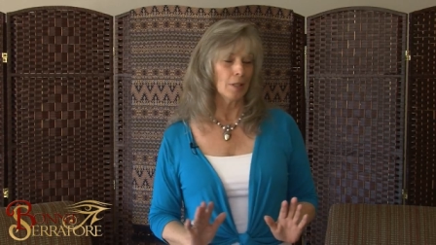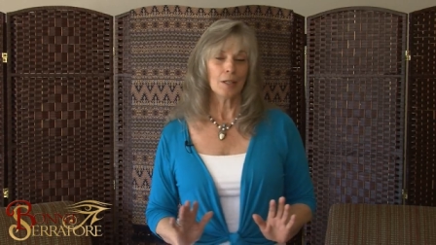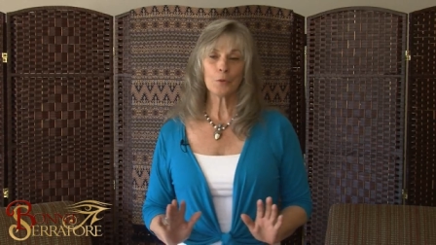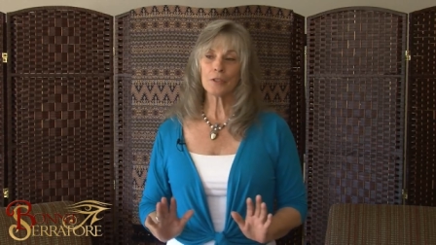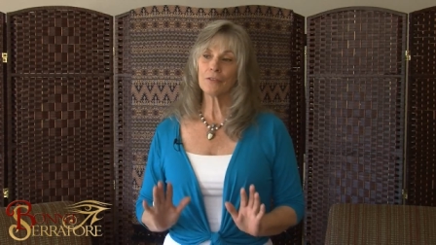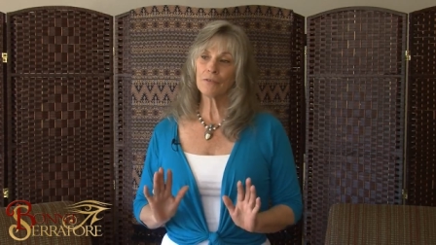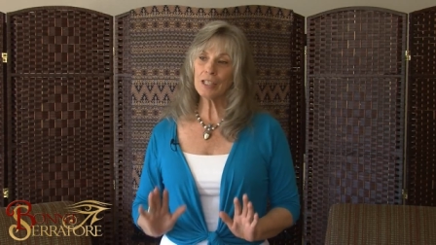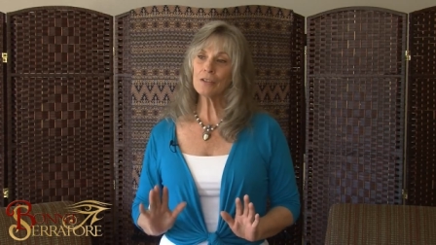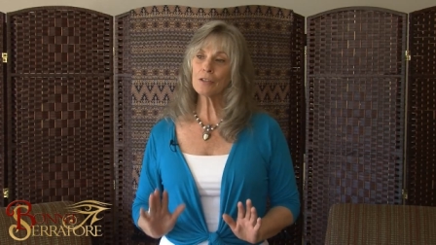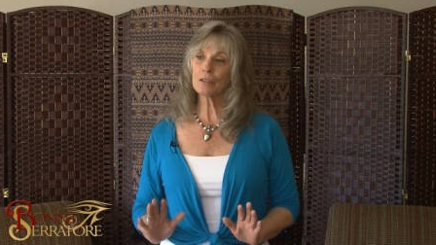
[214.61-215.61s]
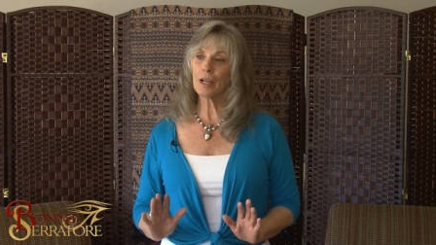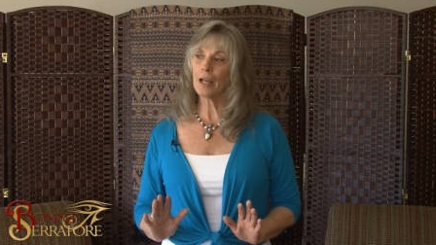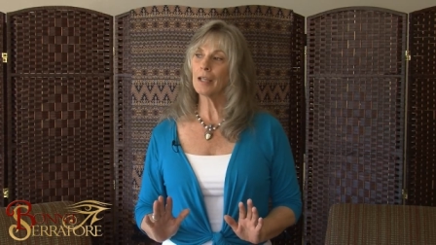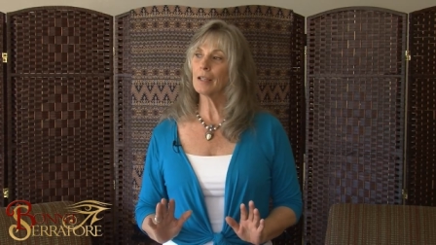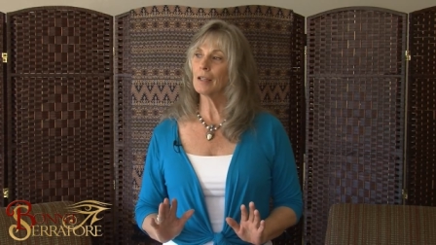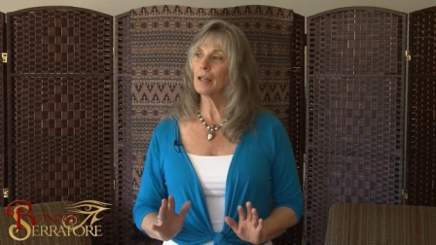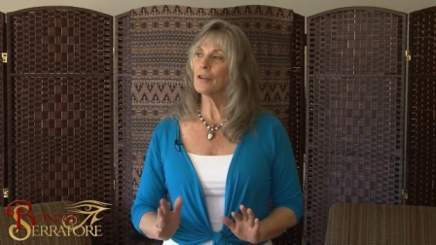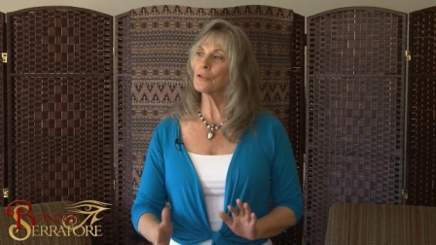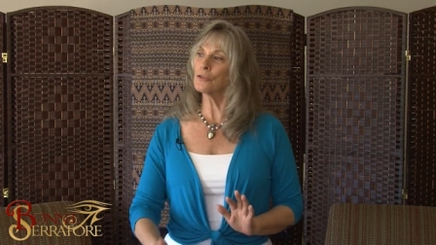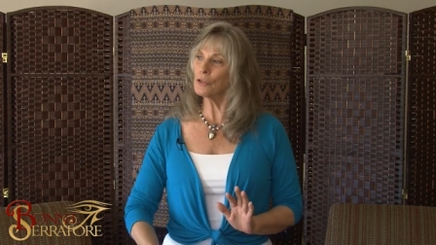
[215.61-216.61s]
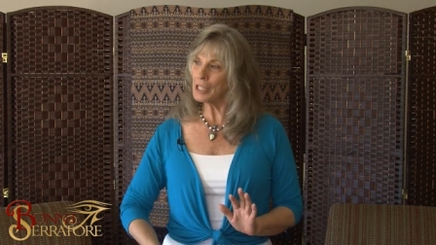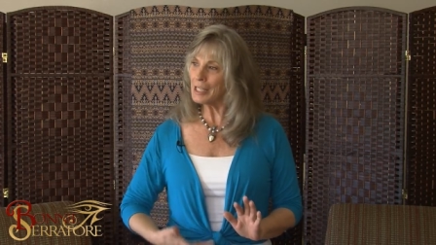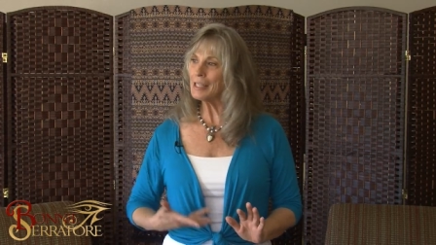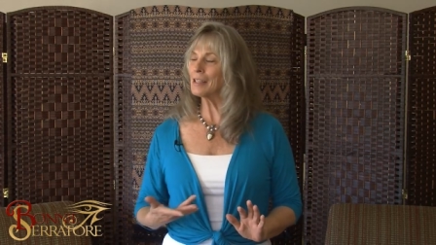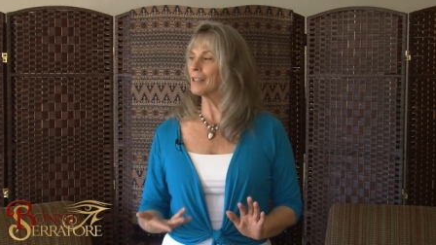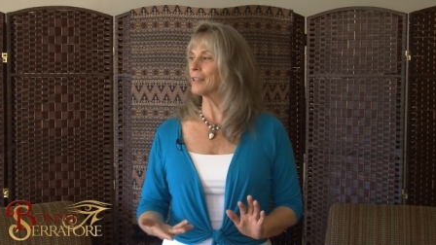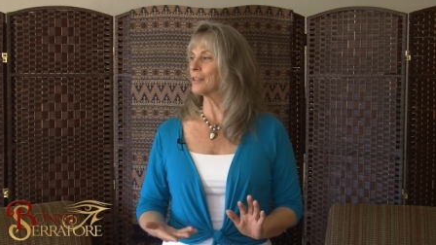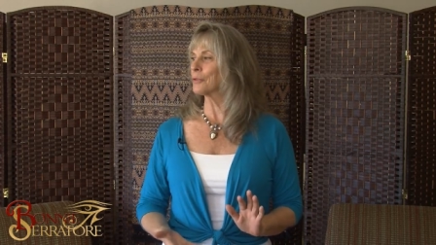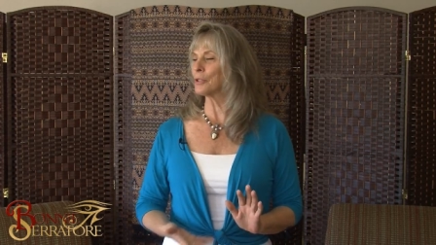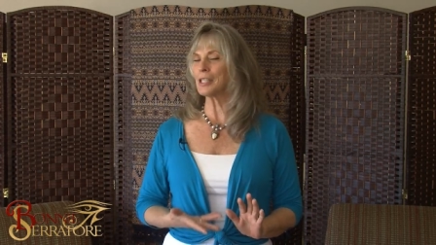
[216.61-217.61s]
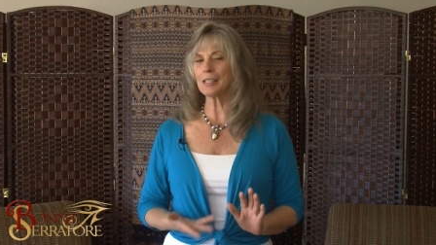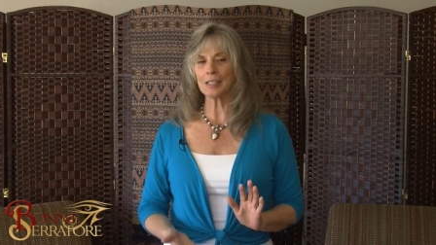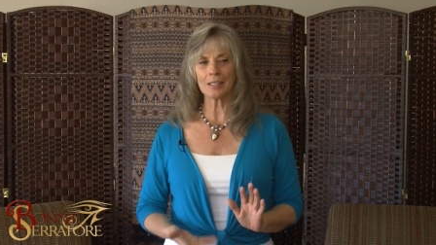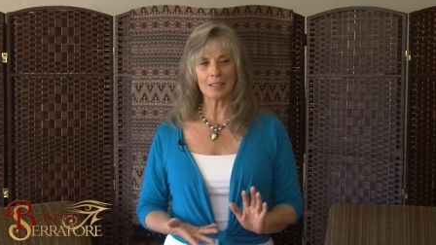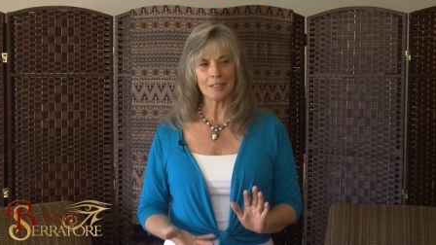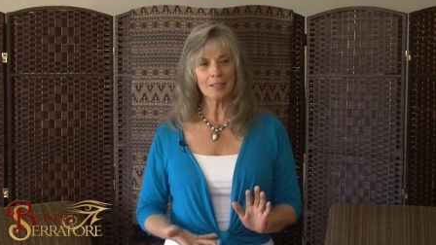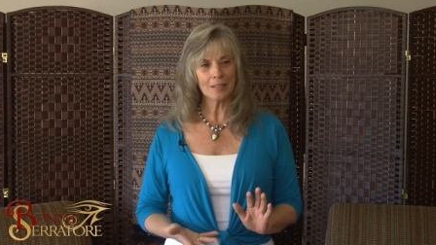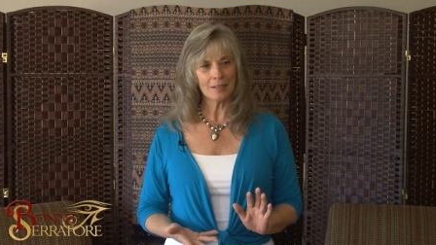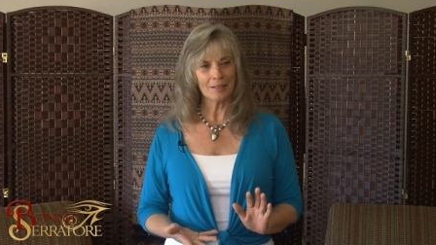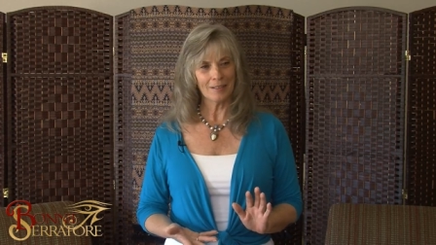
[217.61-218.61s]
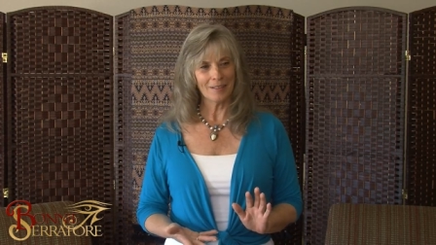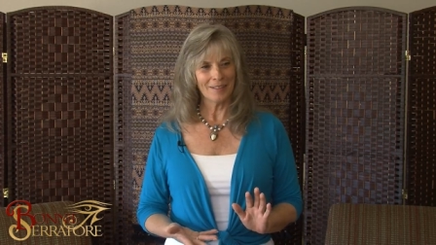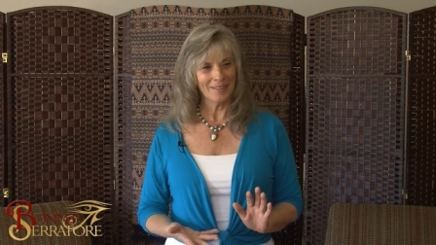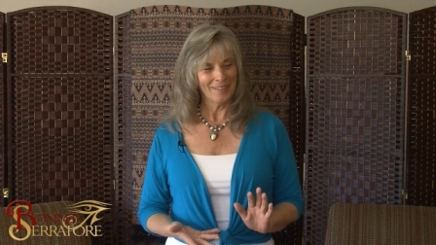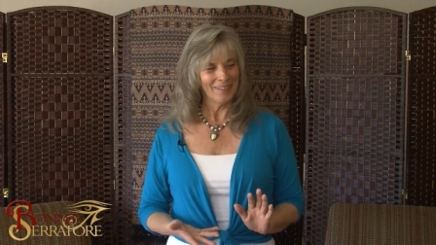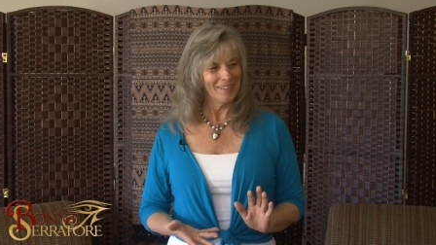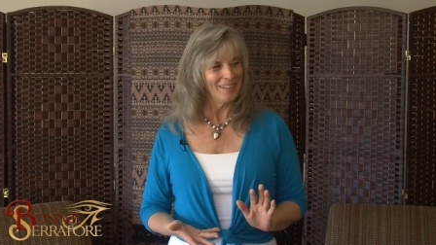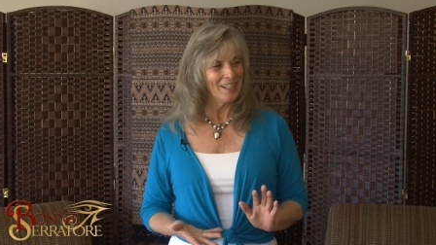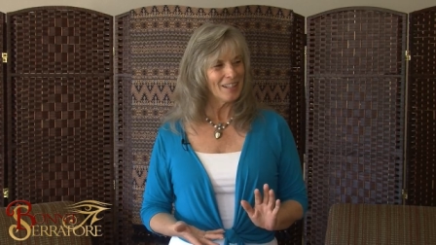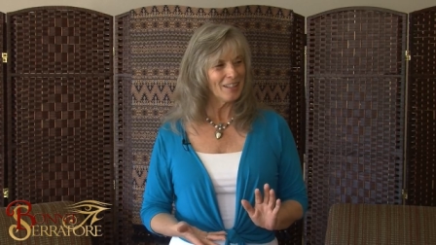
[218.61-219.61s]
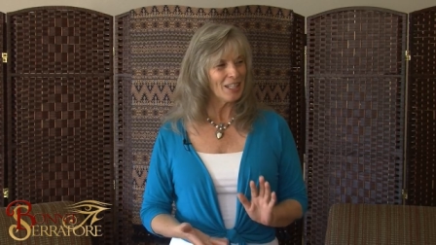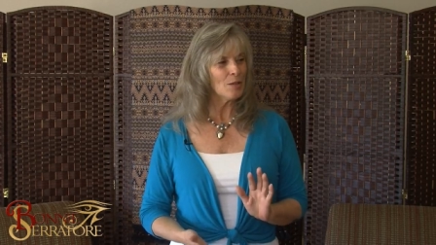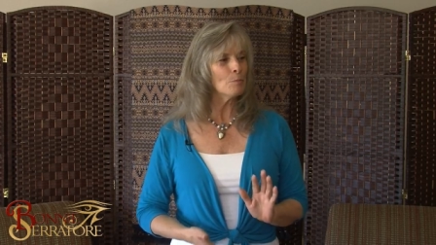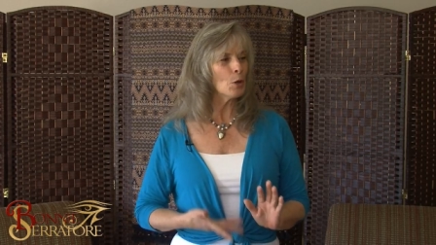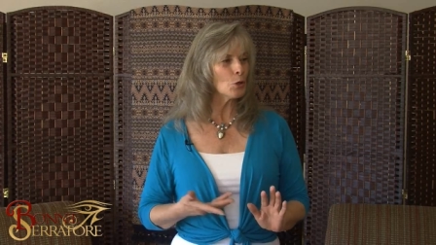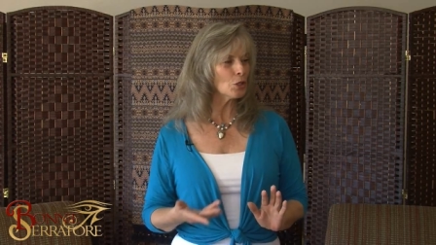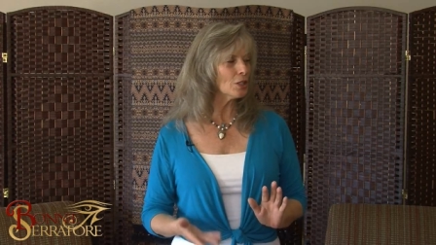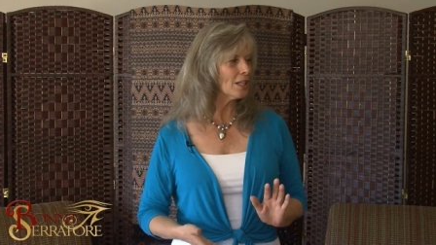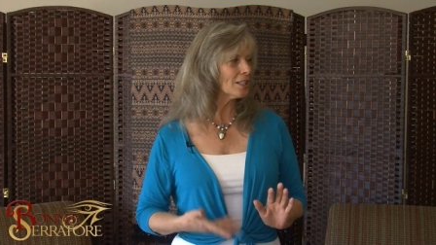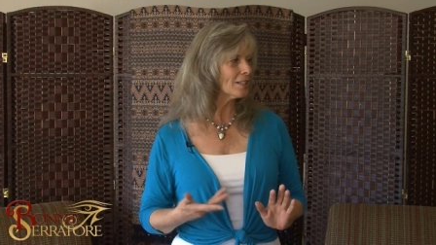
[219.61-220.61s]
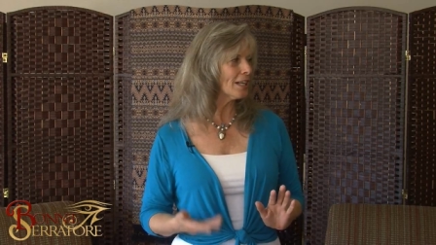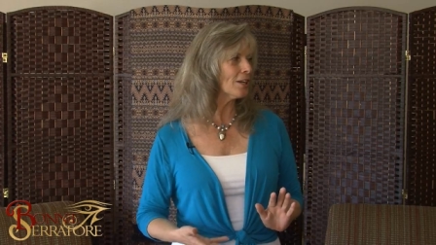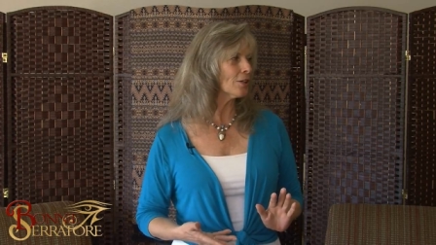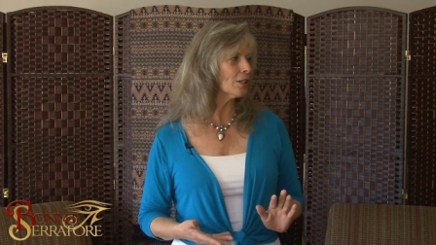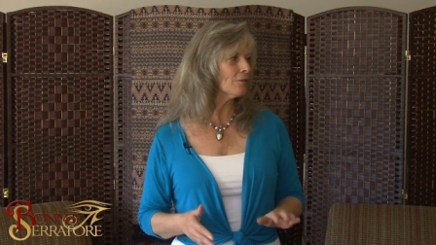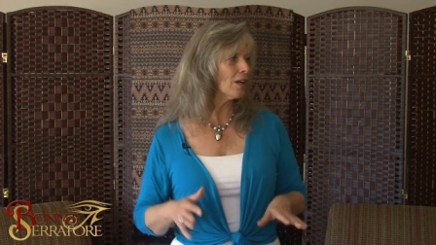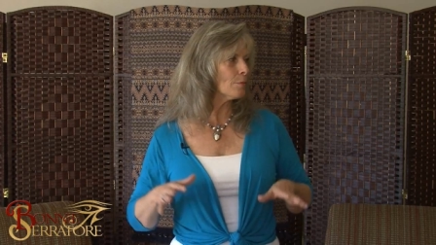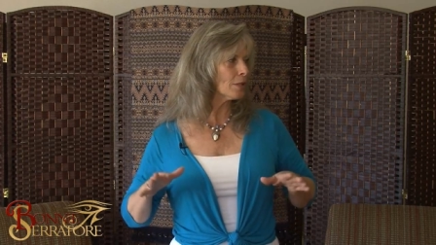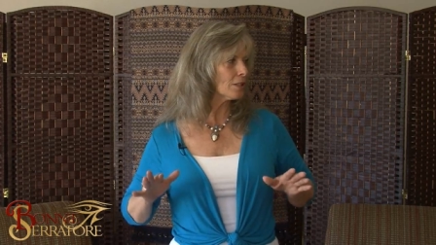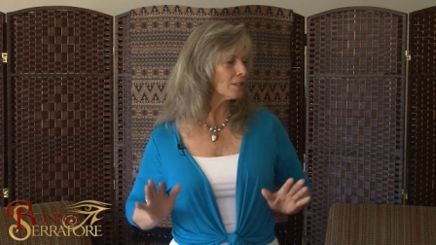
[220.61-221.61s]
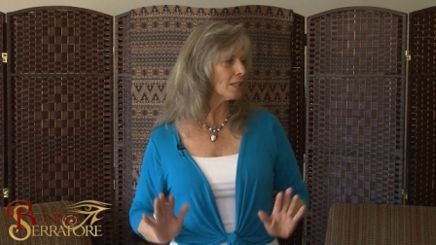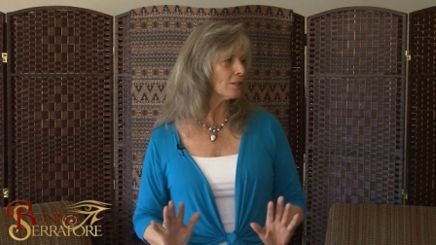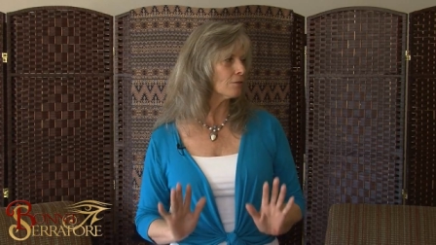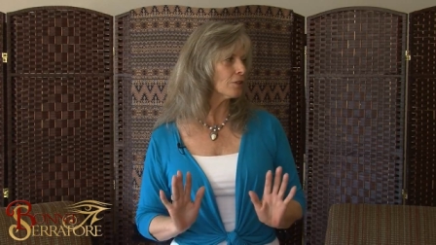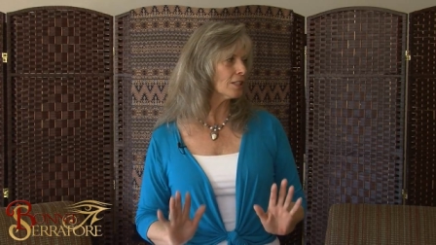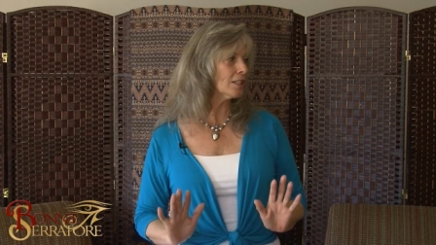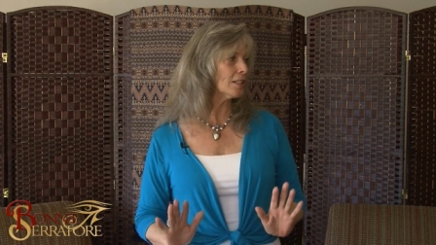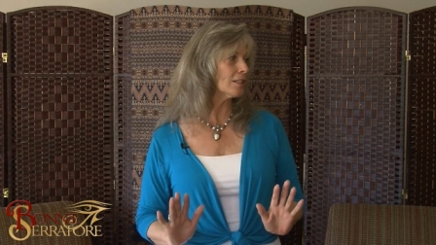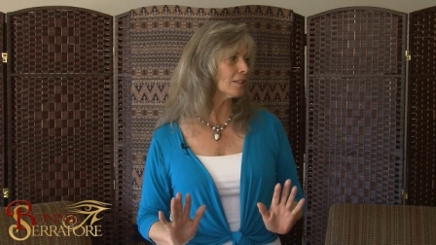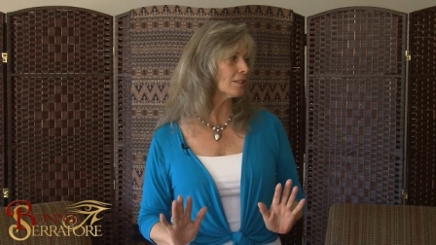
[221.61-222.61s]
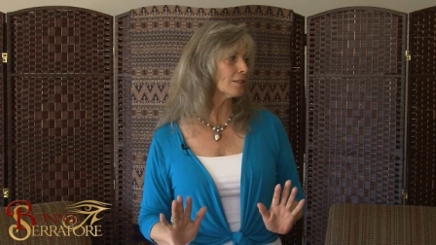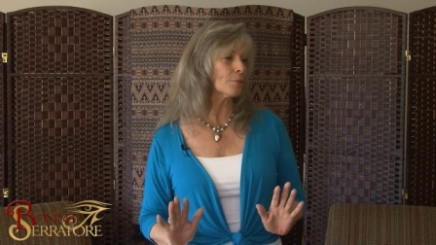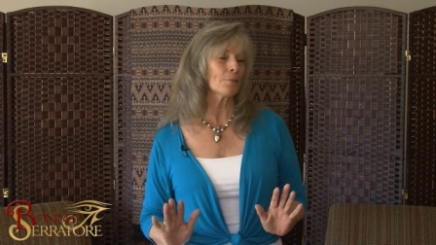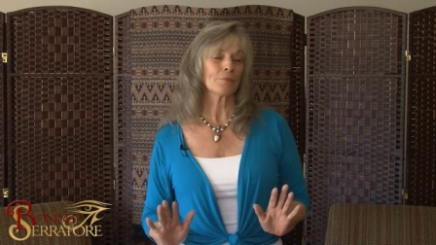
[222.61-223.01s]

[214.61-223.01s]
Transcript: what it feels like underneath the resistance, the emotion that's there if I'm in a state of resistance?